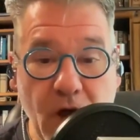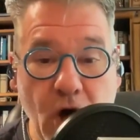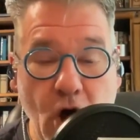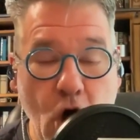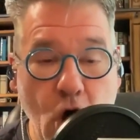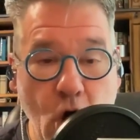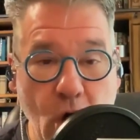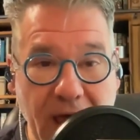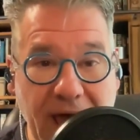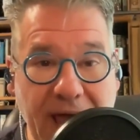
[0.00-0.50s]

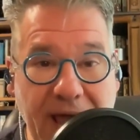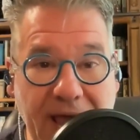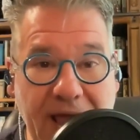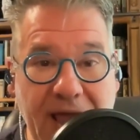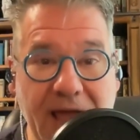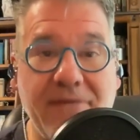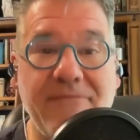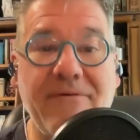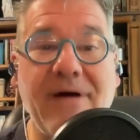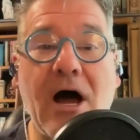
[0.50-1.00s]
all
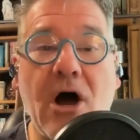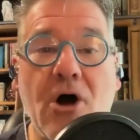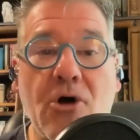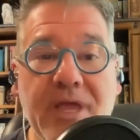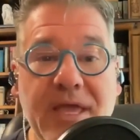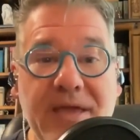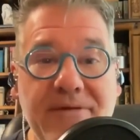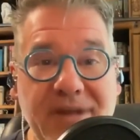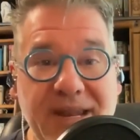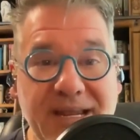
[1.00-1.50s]
have. I'll
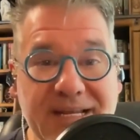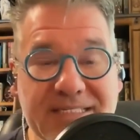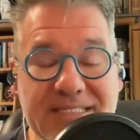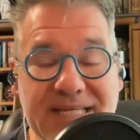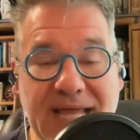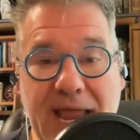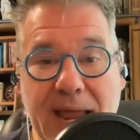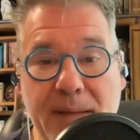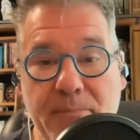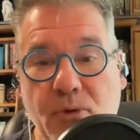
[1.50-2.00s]
give an
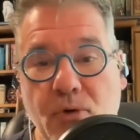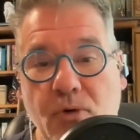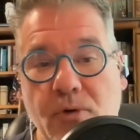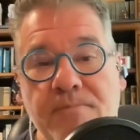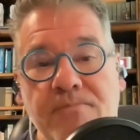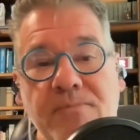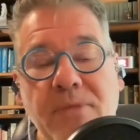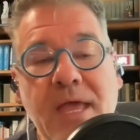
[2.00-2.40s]
example.